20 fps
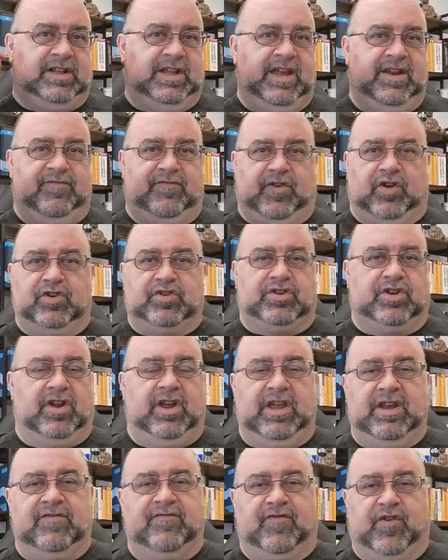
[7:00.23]

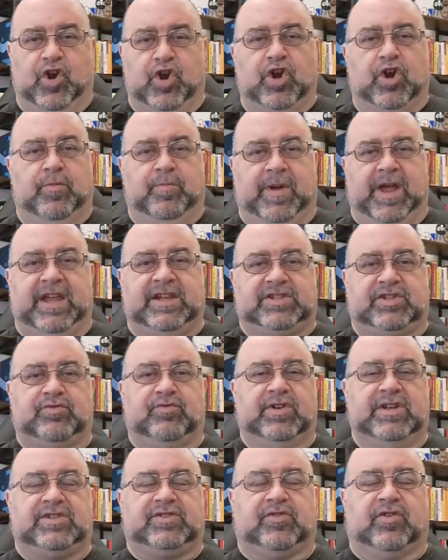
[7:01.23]
inverter-based
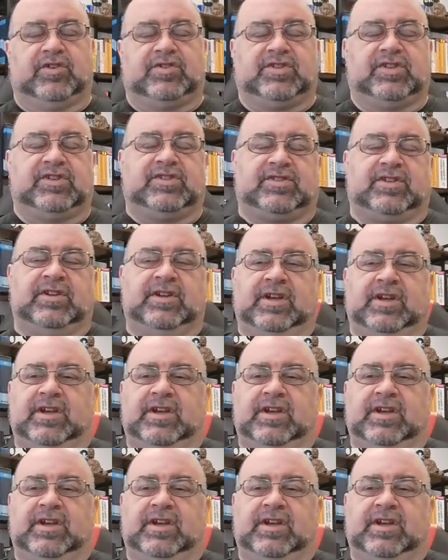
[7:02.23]
resources.